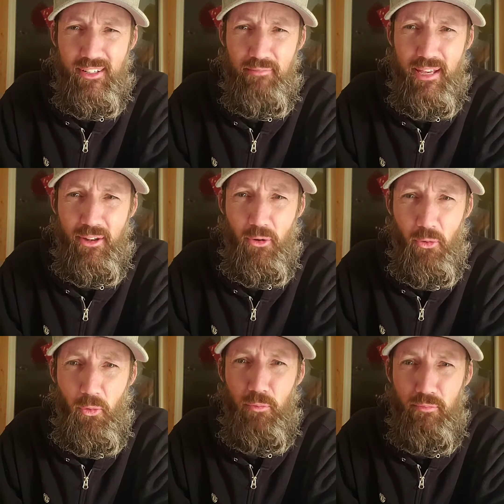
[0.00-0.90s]
Man, a
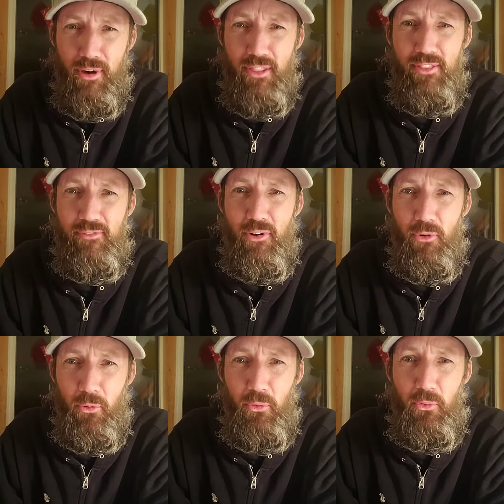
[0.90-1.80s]
whole month of a
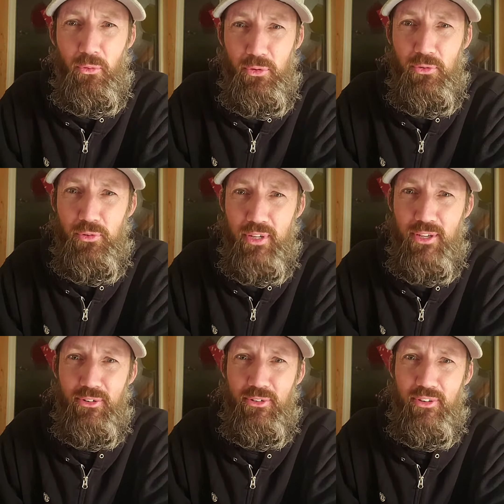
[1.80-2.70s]
whole new
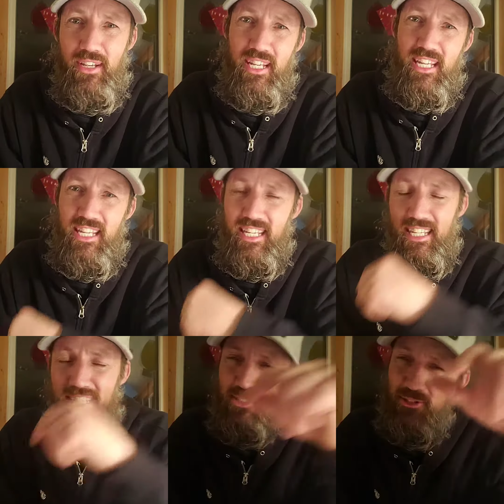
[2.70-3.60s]
year
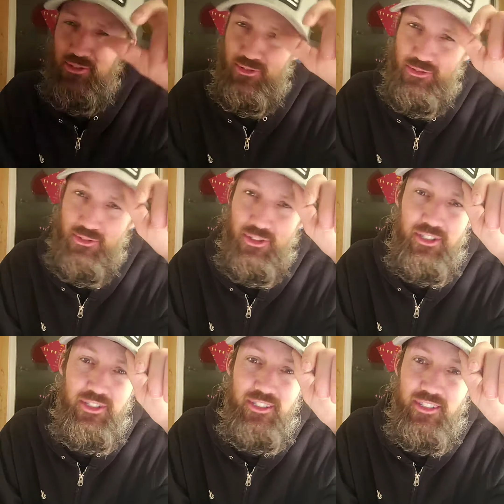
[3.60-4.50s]
is just